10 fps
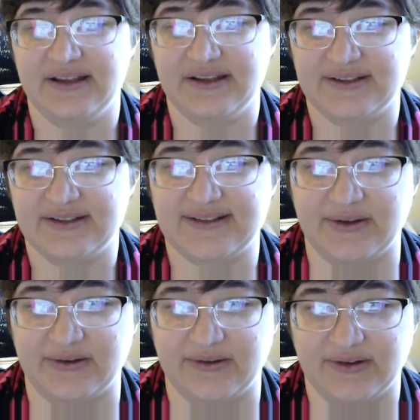
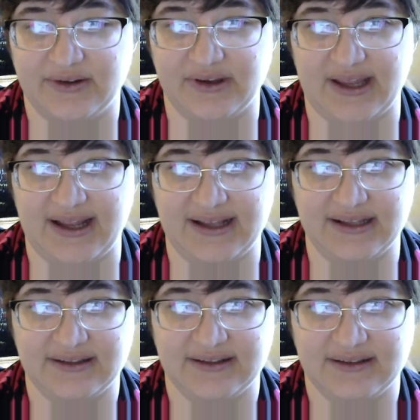So all that
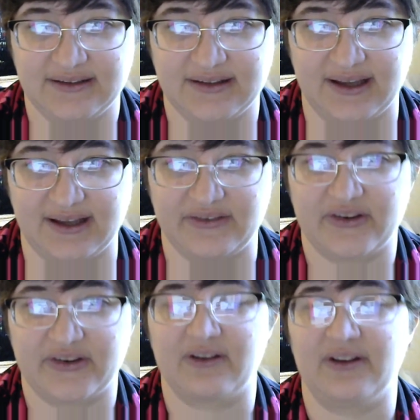
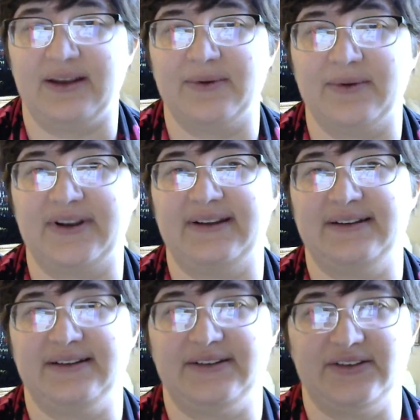scholarly work
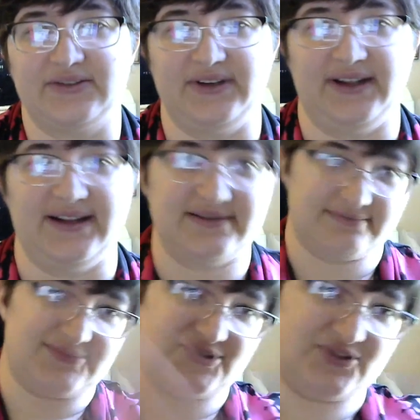just sort of gets
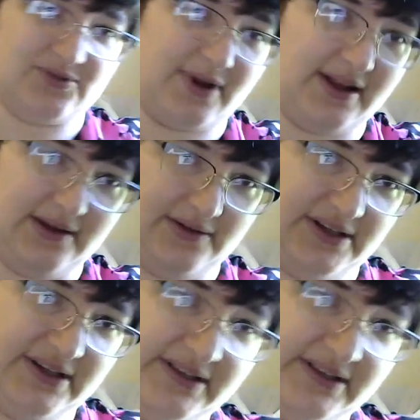swallowed